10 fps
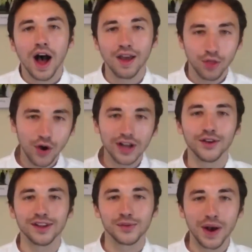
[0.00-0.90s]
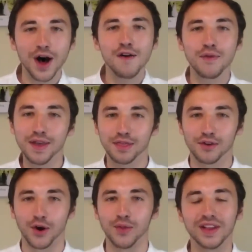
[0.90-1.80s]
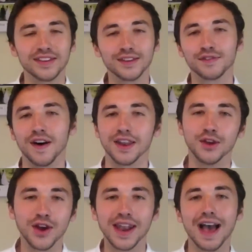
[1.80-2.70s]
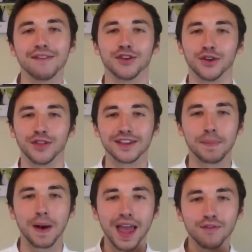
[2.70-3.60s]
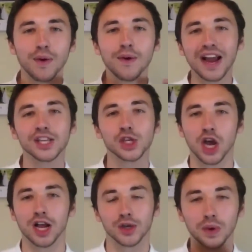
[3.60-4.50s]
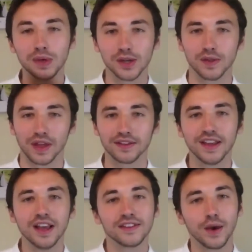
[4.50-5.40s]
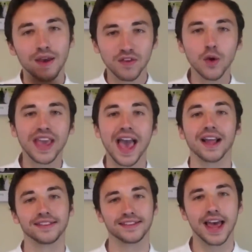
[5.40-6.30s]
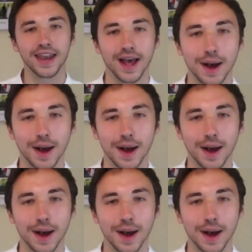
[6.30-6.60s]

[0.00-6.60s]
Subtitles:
I thought I'd do this. We're halfway through. This is fun. You don't have to do this, but if we were at church, we would do this. So if you can, stand